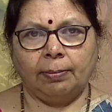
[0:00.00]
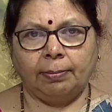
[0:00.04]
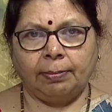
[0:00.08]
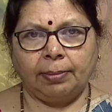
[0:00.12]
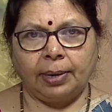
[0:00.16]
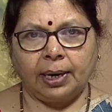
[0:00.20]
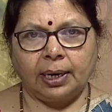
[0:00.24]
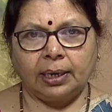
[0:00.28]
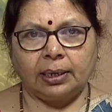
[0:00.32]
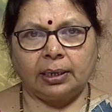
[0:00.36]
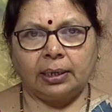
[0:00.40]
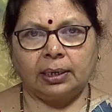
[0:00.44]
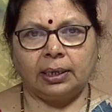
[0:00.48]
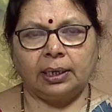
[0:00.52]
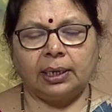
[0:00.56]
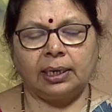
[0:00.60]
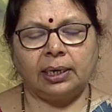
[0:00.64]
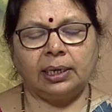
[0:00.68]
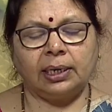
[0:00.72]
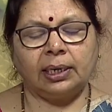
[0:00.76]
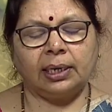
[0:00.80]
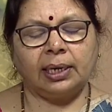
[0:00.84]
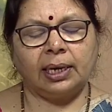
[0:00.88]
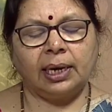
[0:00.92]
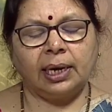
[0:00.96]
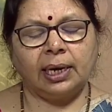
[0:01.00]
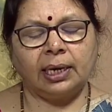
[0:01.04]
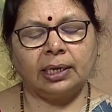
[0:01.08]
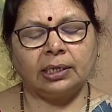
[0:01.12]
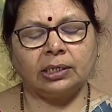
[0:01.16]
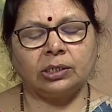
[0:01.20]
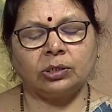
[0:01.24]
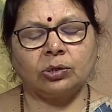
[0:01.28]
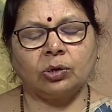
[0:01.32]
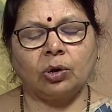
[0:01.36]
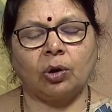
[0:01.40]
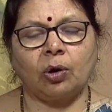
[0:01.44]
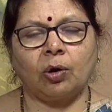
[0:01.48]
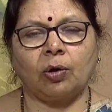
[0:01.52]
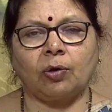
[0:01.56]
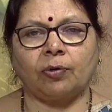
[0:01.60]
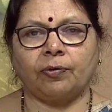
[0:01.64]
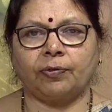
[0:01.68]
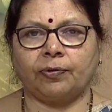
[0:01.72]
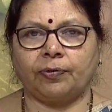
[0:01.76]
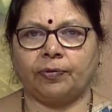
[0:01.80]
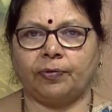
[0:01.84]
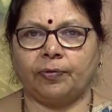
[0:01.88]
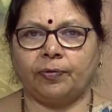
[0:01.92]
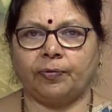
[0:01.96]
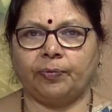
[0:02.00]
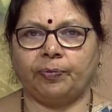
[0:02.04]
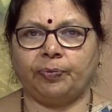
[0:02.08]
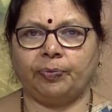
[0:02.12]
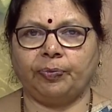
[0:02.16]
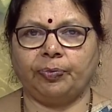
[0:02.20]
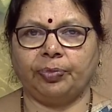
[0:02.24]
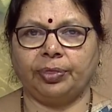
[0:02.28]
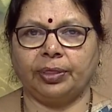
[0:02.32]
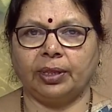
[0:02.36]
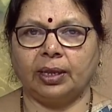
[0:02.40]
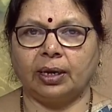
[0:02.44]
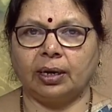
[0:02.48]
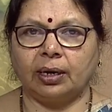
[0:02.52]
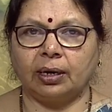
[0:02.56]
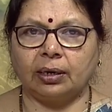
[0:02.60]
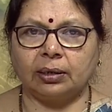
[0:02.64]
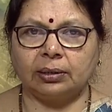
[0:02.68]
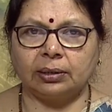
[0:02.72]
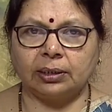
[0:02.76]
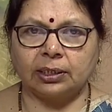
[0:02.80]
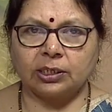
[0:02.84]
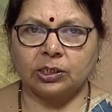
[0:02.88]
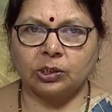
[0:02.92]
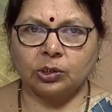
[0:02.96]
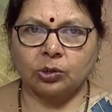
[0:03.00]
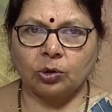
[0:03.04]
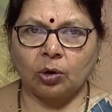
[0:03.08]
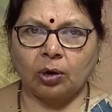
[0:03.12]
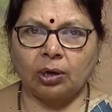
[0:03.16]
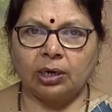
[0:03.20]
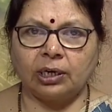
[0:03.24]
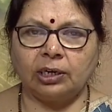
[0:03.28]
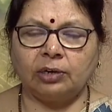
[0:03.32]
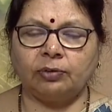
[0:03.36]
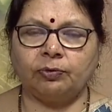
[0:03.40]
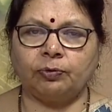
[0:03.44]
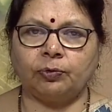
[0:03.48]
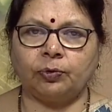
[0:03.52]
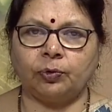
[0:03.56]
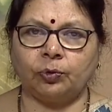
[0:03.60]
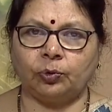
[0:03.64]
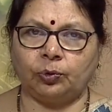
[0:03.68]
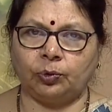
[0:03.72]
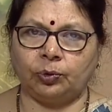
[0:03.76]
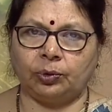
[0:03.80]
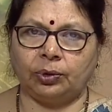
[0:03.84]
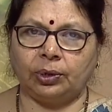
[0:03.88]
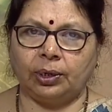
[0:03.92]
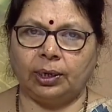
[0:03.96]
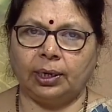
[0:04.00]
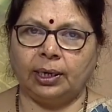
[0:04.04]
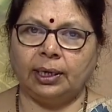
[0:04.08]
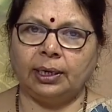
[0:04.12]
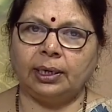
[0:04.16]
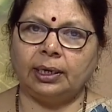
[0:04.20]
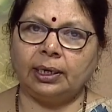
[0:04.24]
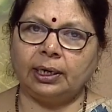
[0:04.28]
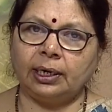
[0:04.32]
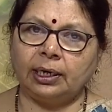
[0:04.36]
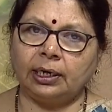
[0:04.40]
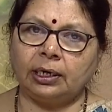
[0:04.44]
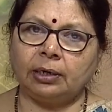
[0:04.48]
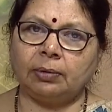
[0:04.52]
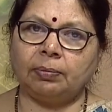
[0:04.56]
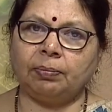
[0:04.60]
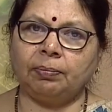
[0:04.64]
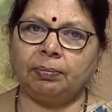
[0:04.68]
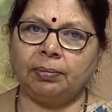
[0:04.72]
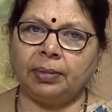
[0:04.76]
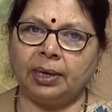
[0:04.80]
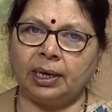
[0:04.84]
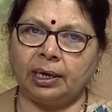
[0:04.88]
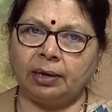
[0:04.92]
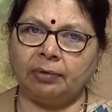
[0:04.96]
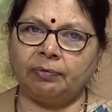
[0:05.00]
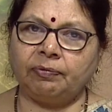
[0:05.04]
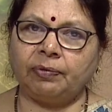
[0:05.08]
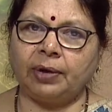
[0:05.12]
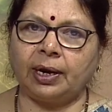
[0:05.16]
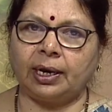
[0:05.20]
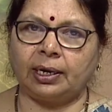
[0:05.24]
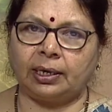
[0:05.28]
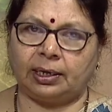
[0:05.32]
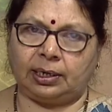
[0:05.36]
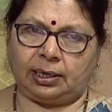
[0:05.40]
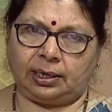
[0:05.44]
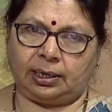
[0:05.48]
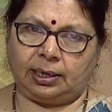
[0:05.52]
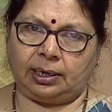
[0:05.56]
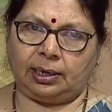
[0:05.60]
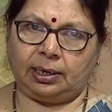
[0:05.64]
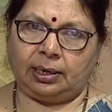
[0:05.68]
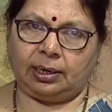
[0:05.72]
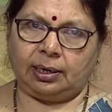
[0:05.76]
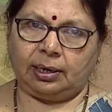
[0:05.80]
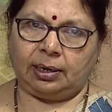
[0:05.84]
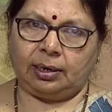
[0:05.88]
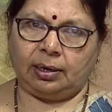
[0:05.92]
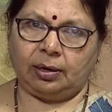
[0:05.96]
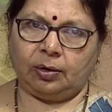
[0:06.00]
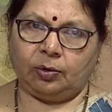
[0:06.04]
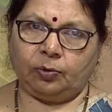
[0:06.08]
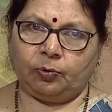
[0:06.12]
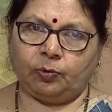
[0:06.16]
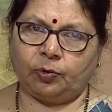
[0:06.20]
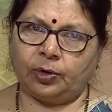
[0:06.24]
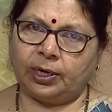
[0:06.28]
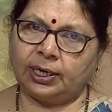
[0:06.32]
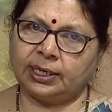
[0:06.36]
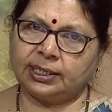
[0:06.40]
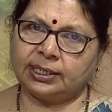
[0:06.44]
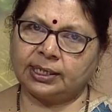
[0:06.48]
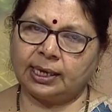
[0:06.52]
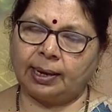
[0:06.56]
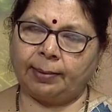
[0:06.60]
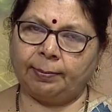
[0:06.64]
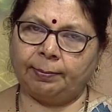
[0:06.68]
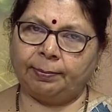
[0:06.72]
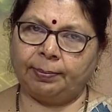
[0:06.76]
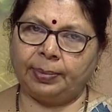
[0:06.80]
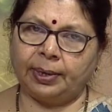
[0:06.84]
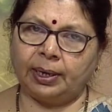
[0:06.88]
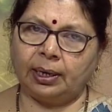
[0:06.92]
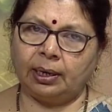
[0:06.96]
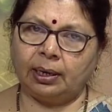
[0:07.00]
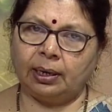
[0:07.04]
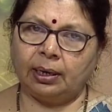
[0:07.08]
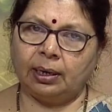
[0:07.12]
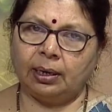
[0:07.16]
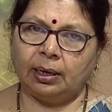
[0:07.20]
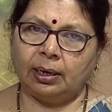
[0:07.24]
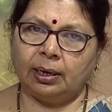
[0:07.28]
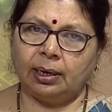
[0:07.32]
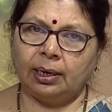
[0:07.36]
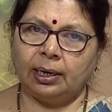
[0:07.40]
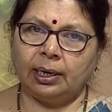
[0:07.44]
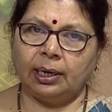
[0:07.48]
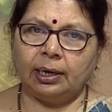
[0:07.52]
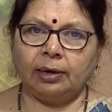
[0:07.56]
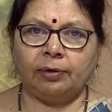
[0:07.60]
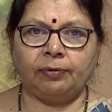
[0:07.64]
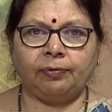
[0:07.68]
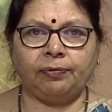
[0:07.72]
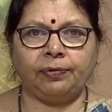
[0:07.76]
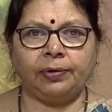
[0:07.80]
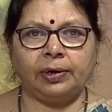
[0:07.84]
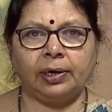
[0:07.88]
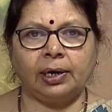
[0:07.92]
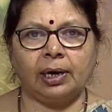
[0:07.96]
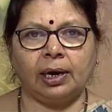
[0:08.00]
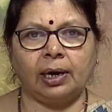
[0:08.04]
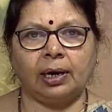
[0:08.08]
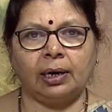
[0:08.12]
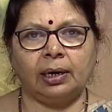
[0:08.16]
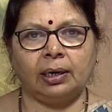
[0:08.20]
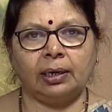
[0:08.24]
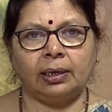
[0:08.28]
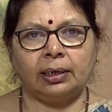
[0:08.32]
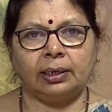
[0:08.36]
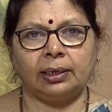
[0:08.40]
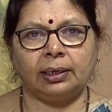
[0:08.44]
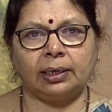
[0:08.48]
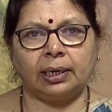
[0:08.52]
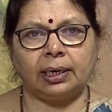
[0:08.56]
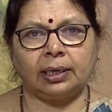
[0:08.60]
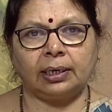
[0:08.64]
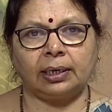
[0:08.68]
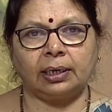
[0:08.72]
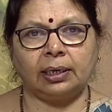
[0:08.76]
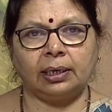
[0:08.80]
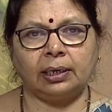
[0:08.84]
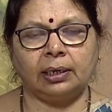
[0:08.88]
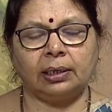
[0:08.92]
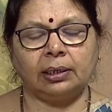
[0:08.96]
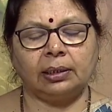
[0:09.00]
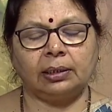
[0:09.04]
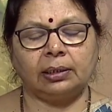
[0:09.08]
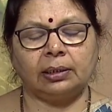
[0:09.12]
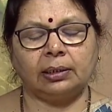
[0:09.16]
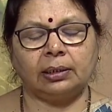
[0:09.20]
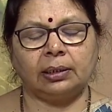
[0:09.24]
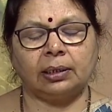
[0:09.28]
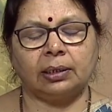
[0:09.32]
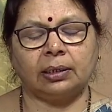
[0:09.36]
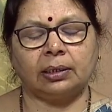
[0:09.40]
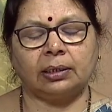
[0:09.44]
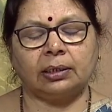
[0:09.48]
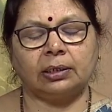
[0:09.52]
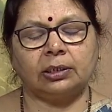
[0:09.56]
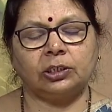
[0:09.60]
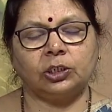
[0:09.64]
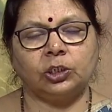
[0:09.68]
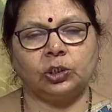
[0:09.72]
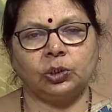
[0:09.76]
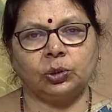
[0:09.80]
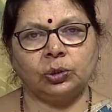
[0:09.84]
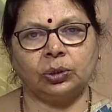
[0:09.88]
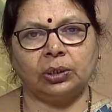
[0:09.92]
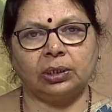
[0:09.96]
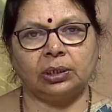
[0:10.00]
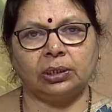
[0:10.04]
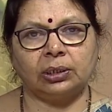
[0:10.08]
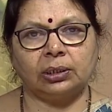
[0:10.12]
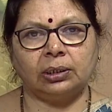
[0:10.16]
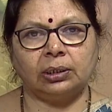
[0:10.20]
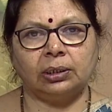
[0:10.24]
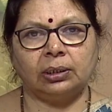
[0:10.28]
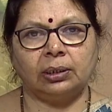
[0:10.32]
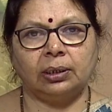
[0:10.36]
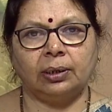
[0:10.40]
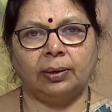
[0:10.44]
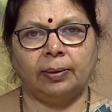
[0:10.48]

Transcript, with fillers: but in case of the solid food it may vary. For example, if we are taking the sugar